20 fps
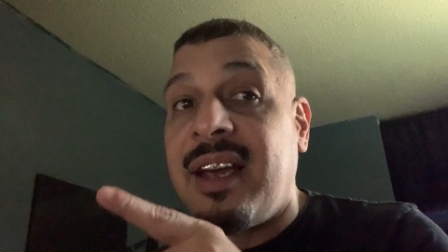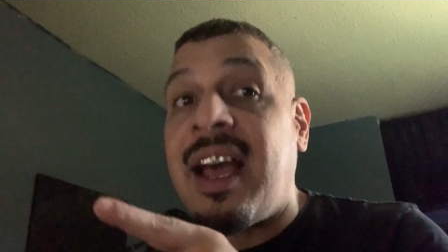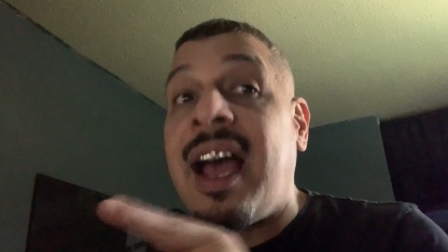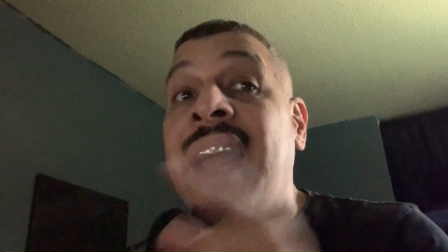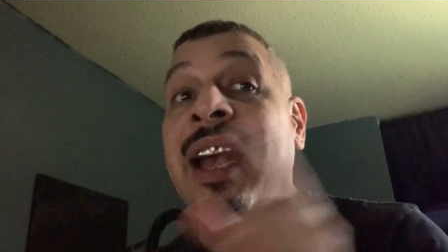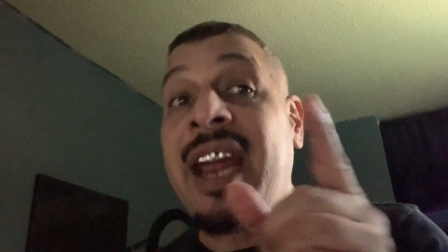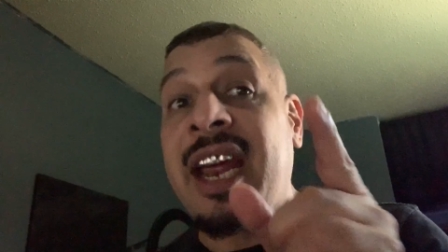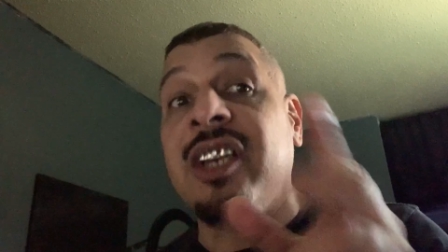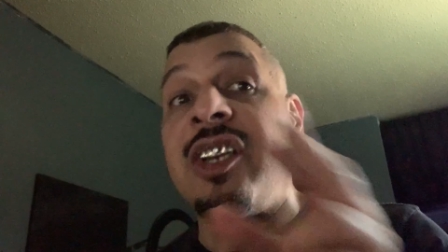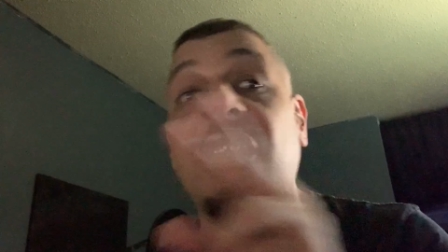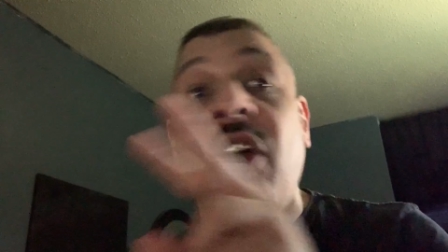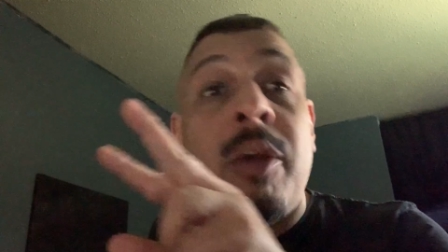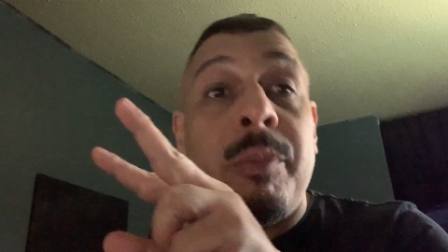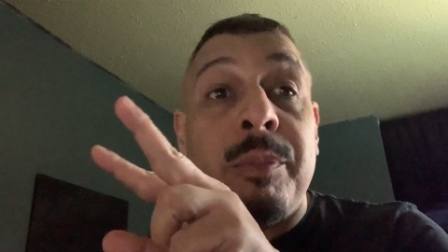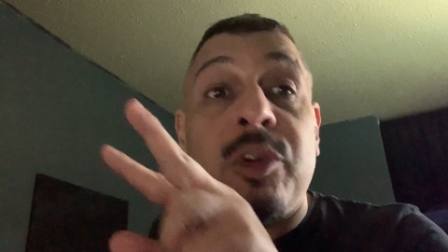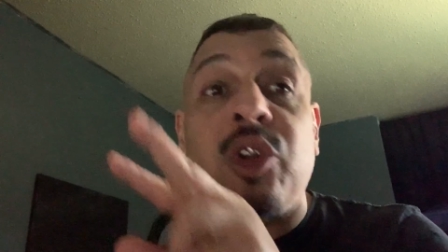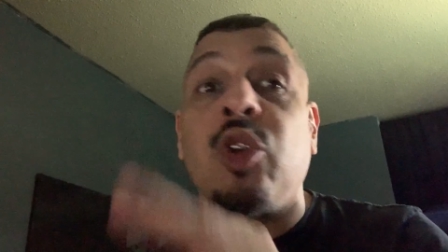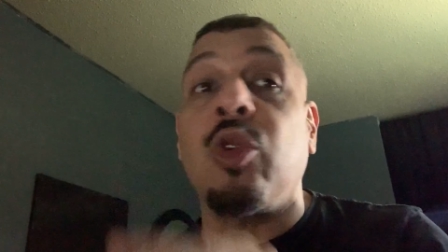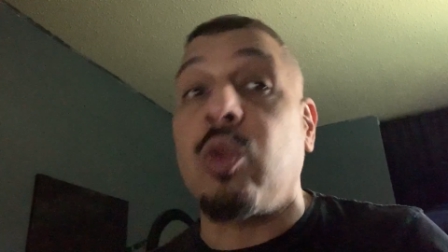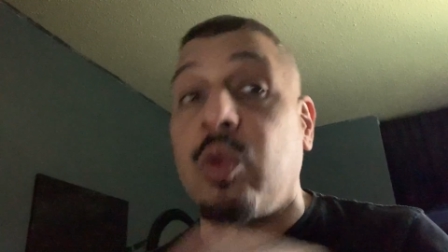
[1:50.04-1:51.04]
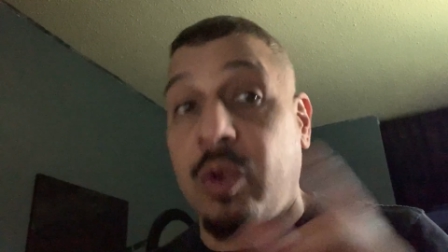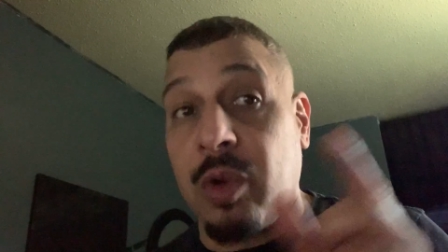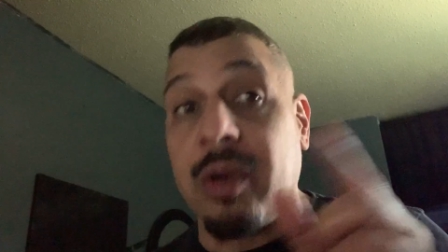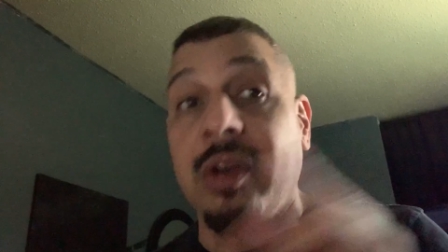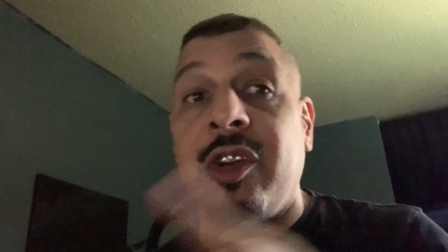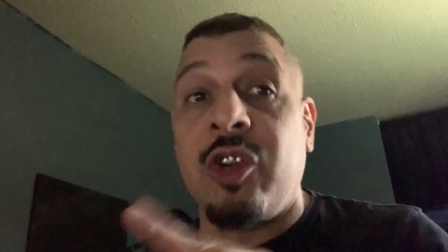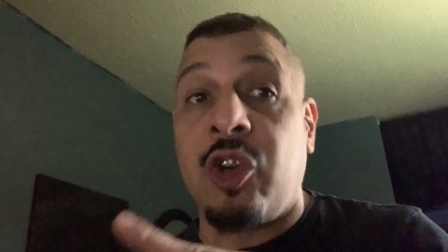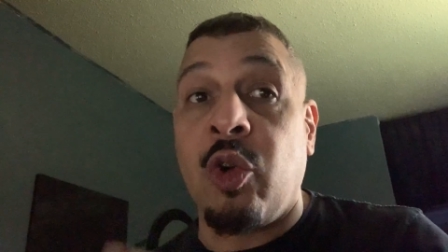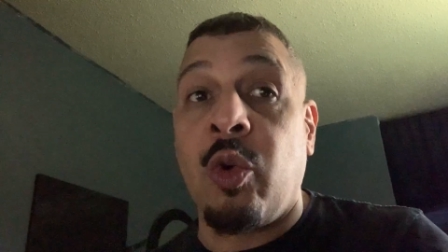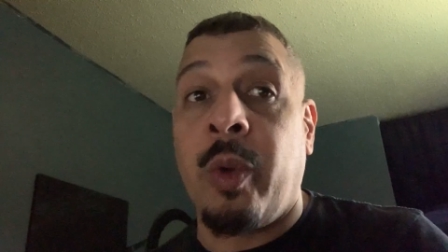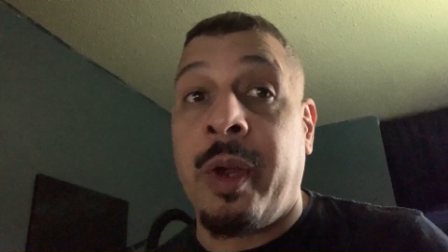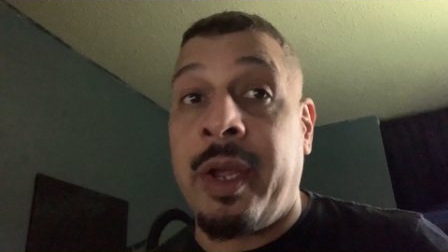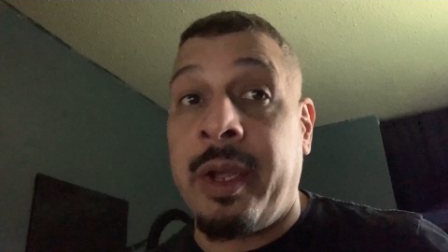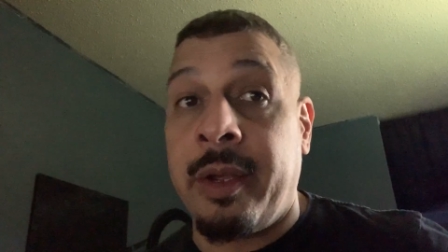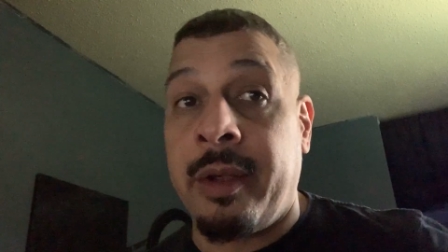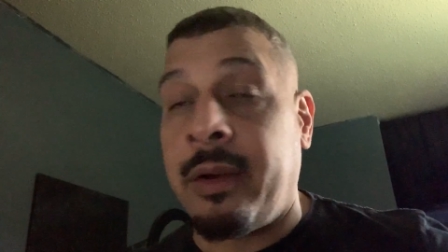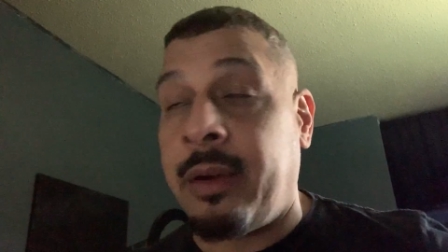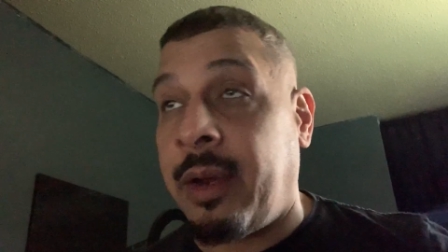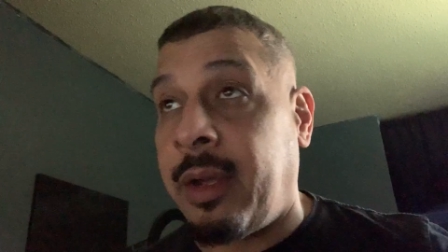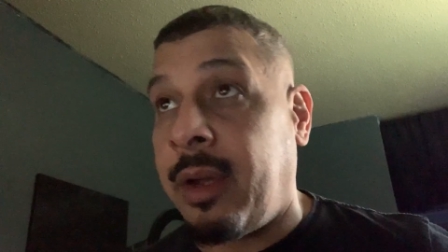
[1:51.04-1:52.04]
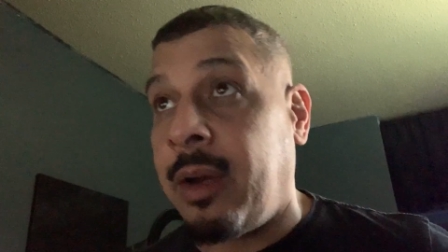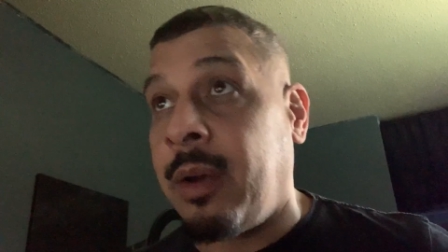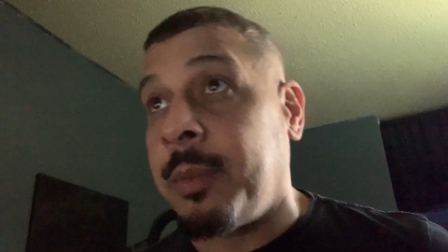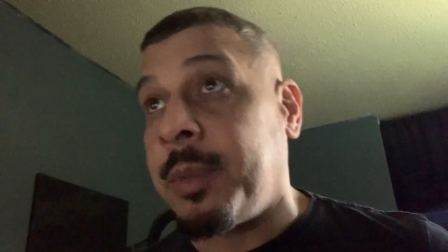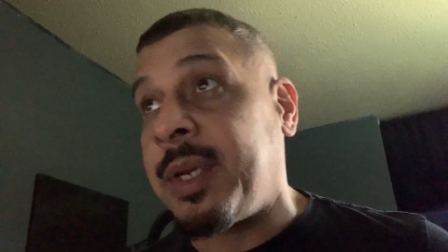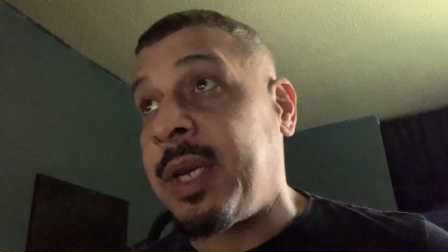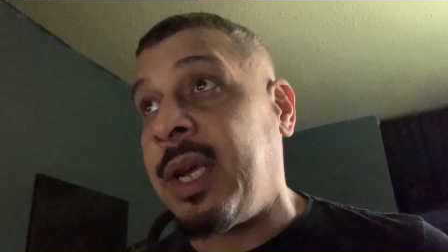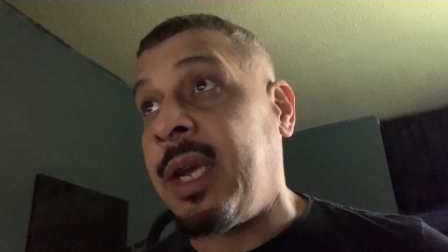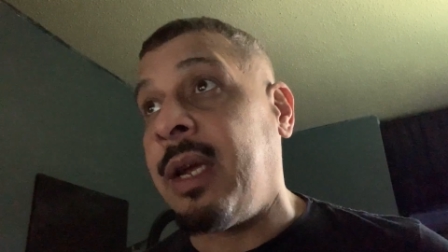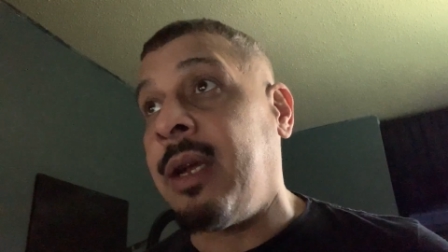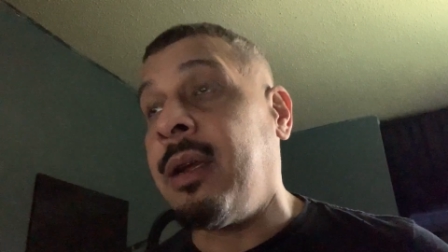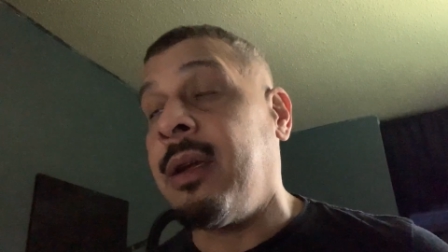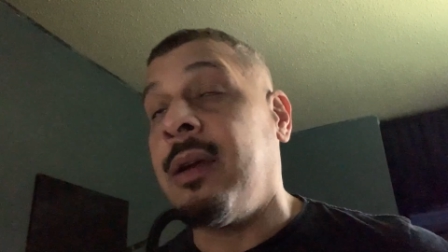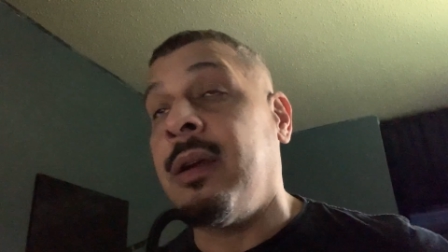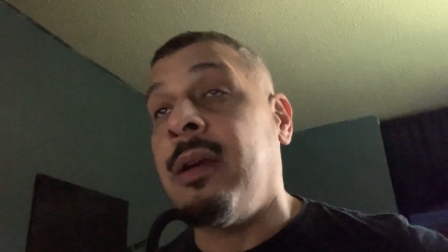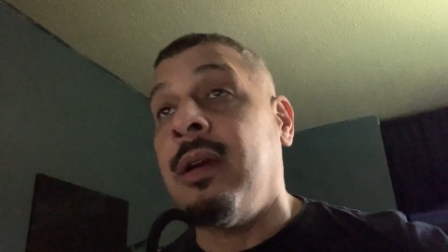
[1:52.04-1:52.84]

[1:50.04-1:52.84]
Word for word: I let Duntude do it. You know what I'm saying?